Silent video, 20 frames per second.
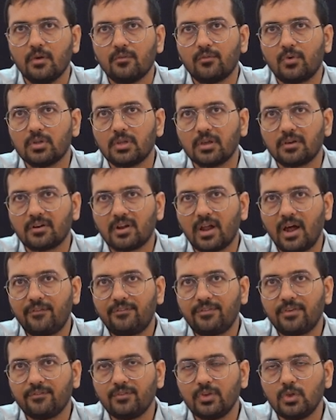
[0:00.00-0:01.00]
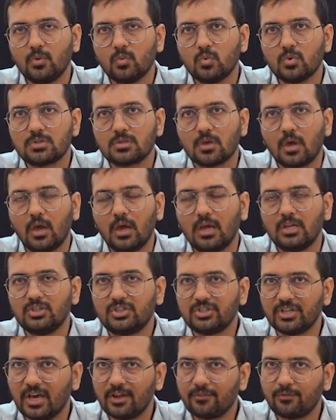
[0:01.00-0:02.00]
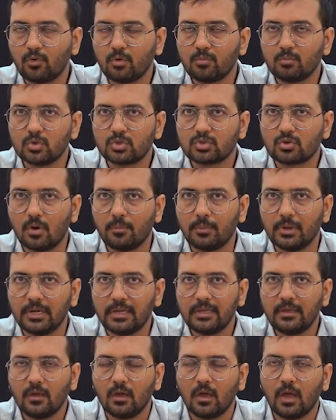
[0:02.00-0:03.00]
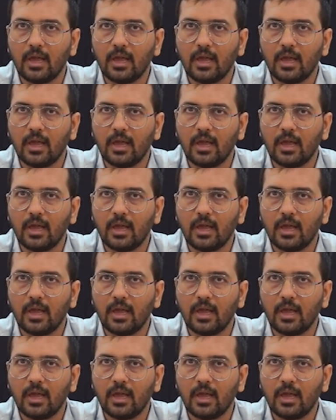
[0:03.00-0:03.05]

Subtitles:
For the graft, we use JR4 most commonly,